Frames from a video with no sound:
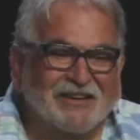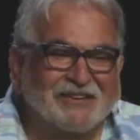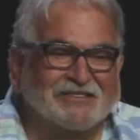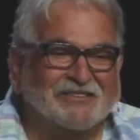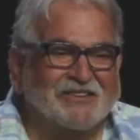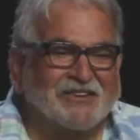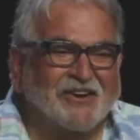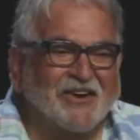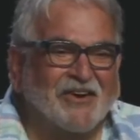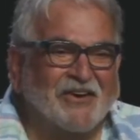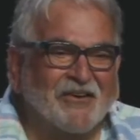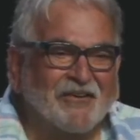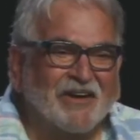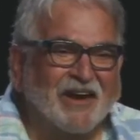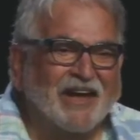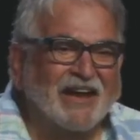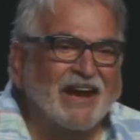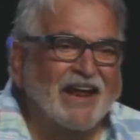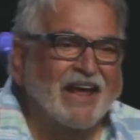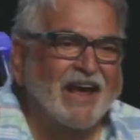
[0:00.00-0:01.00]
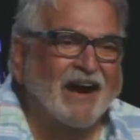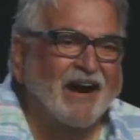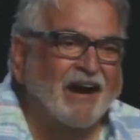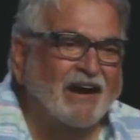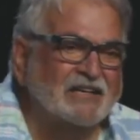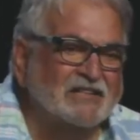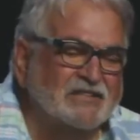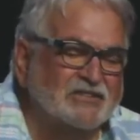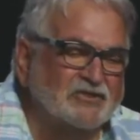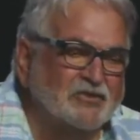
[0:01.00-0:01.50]
So anyhow,
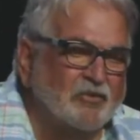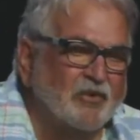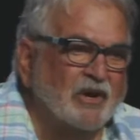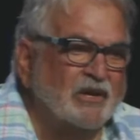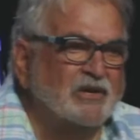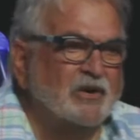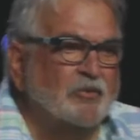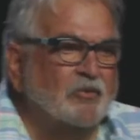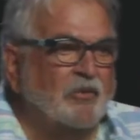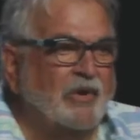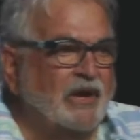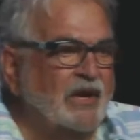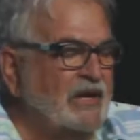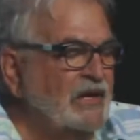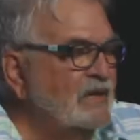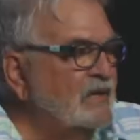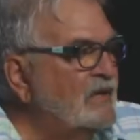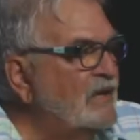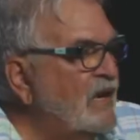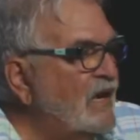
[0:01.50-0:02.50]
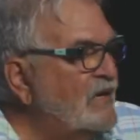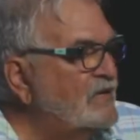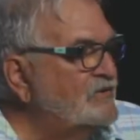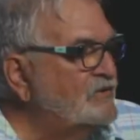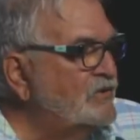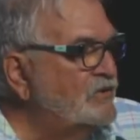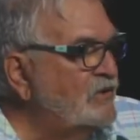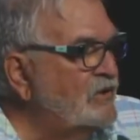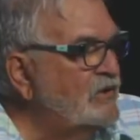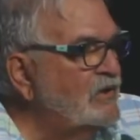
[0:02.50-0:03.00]
I just wanted to
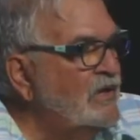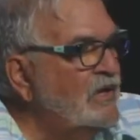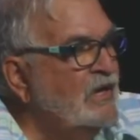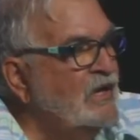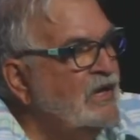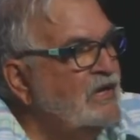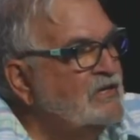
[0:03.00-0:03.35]
recognize her.